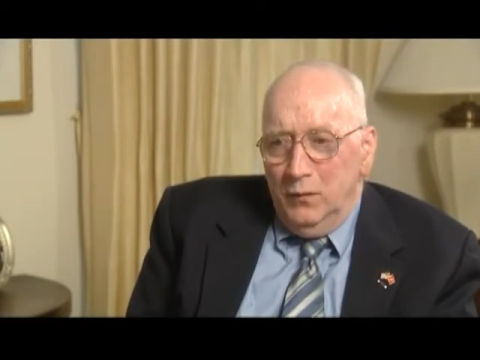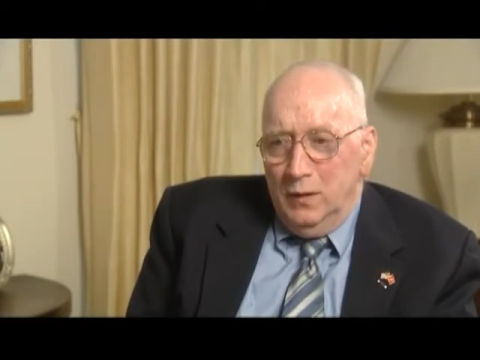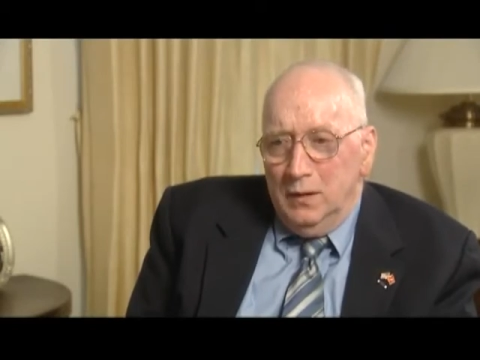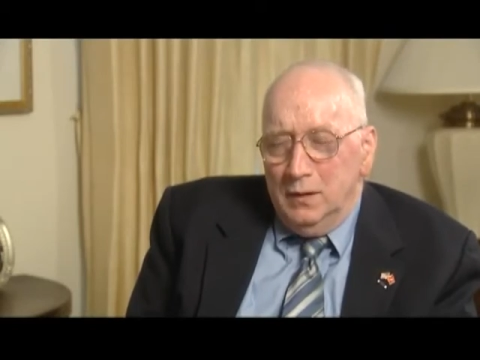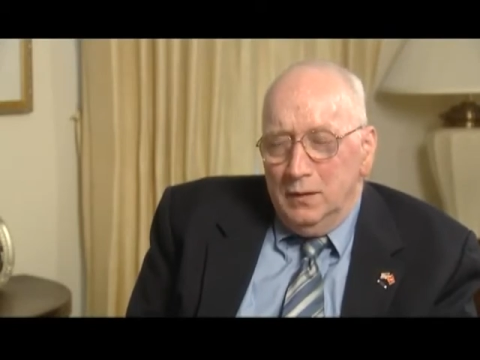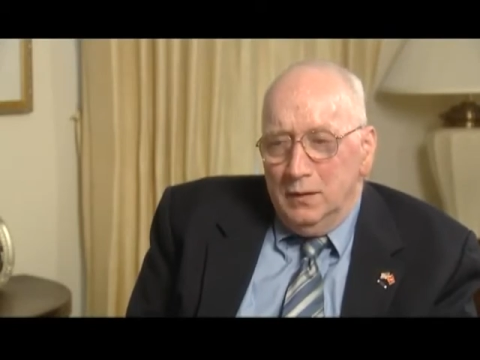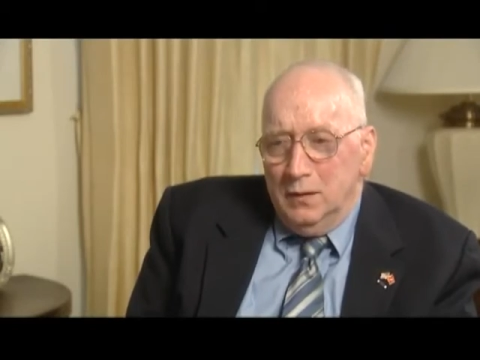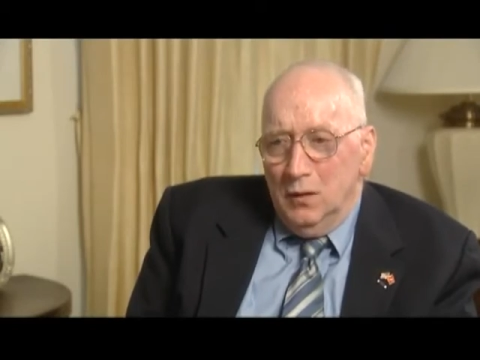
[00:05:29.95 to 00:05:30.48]
we
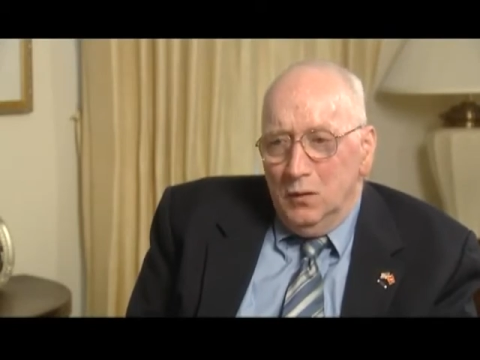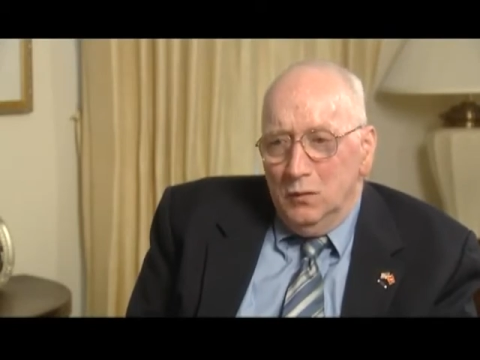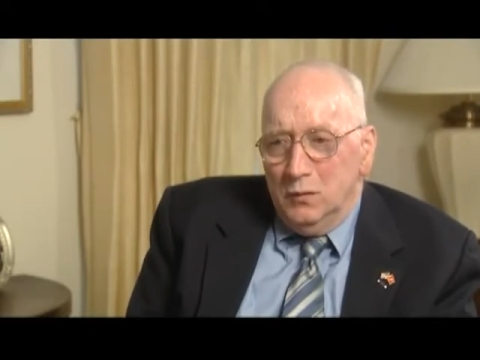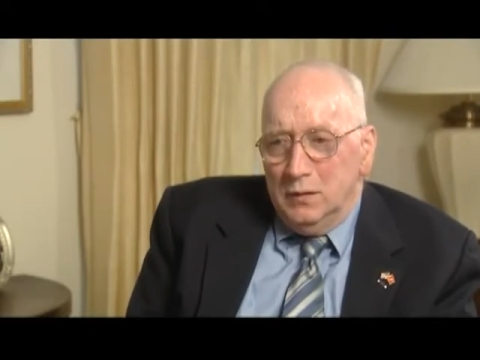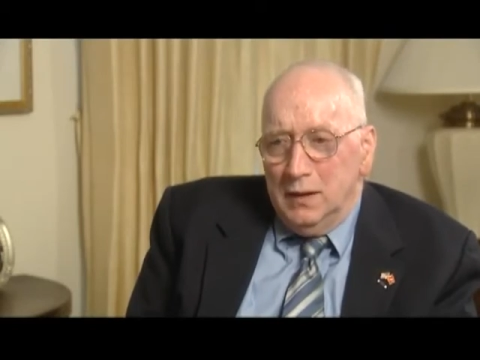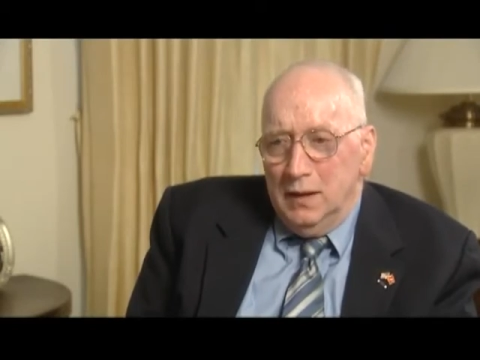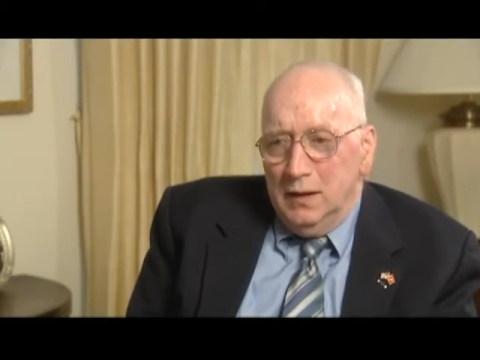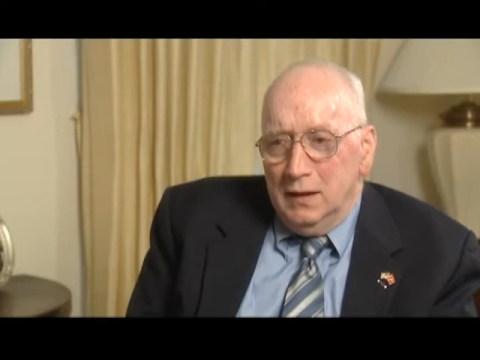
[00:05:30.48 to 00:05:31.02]

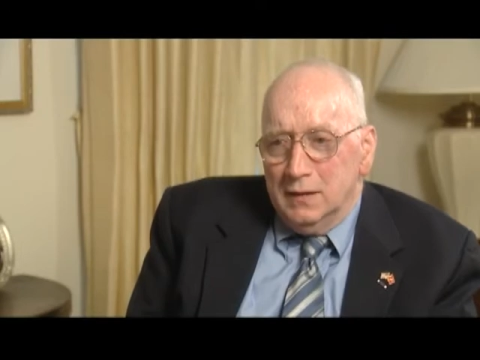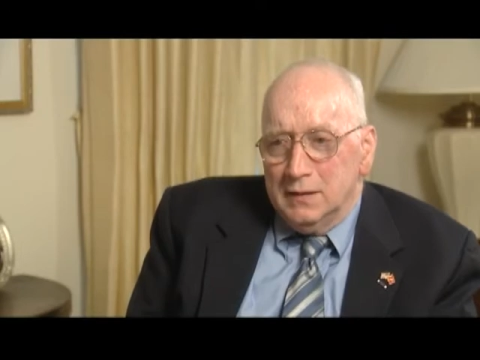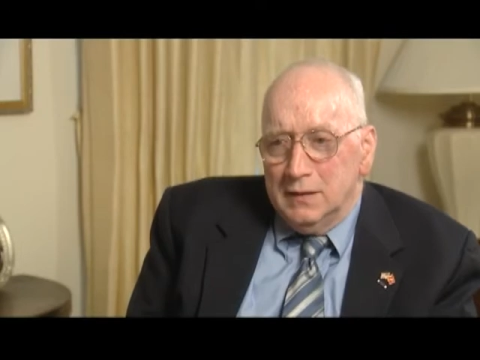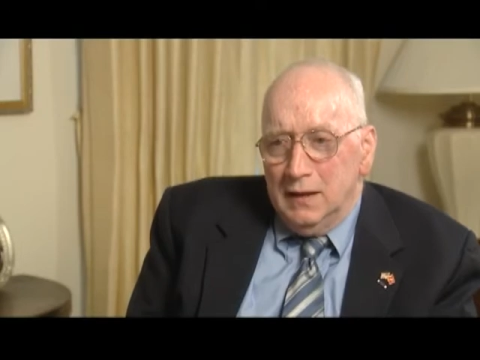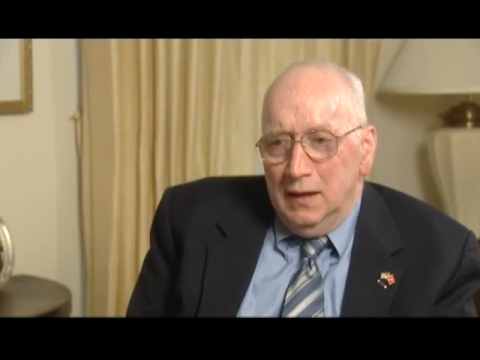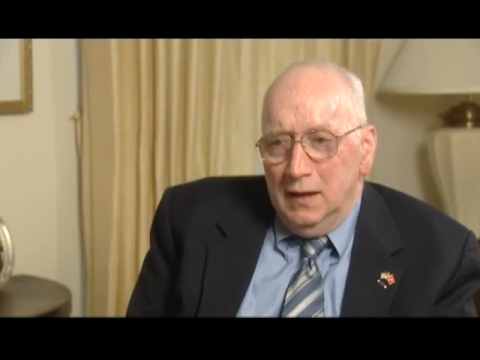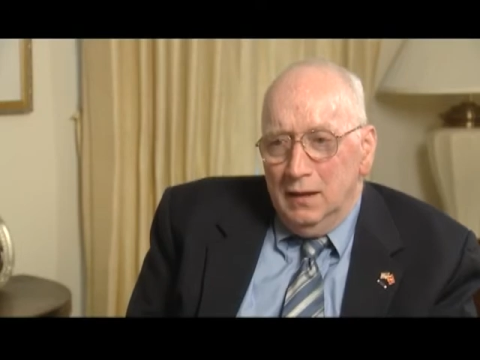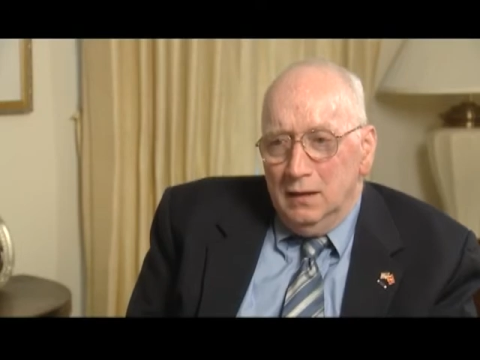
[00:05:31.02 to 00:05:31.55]
don't take a
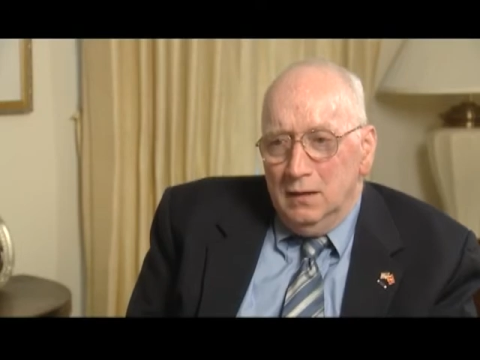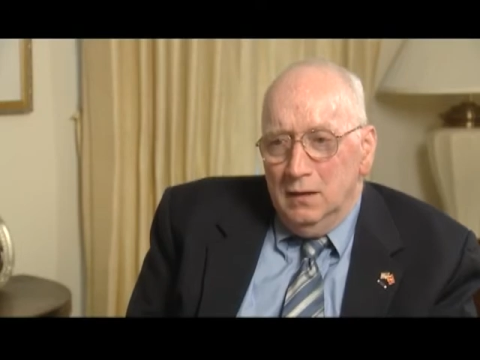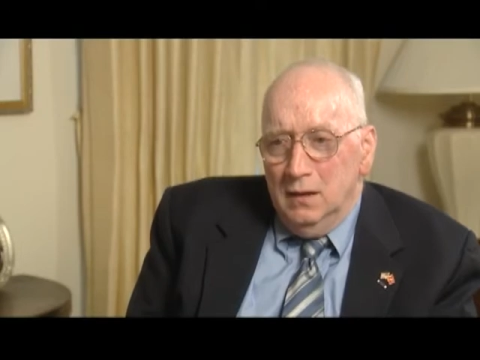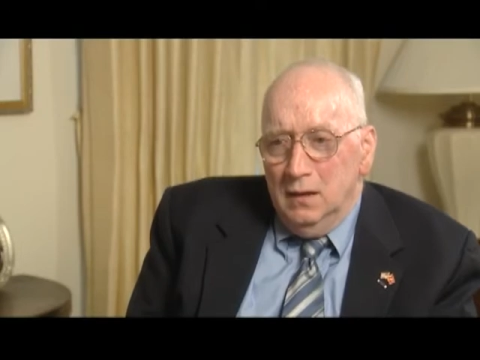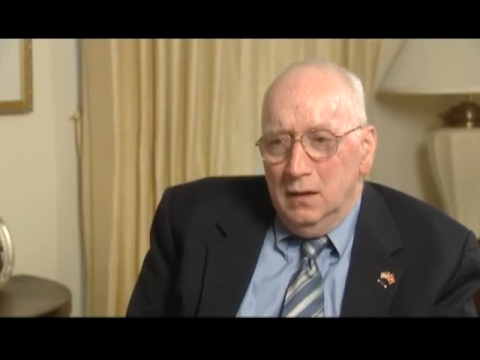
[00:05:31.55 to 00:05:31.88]
stand,